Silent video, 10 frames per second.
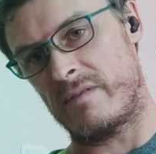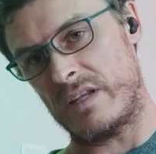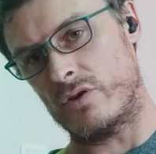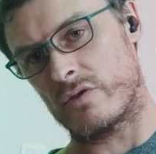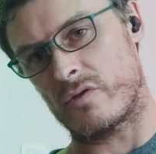
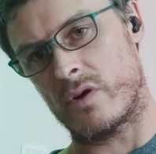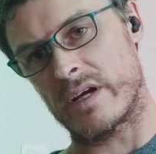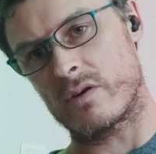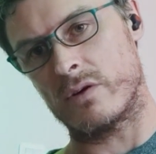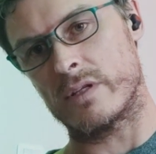in your
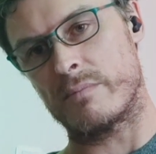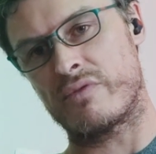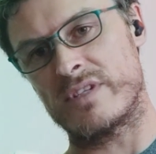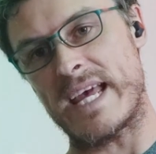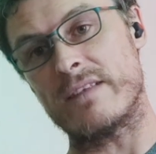groin called the
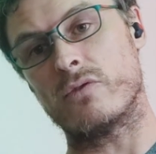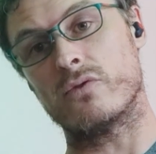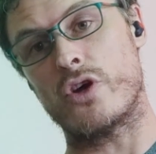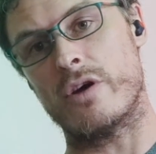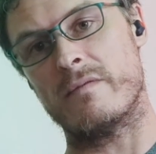pudendal
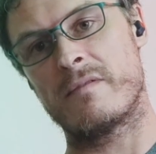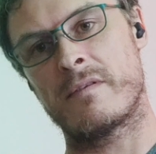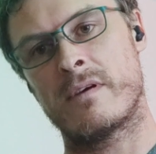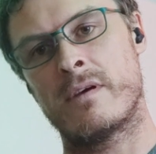nerve,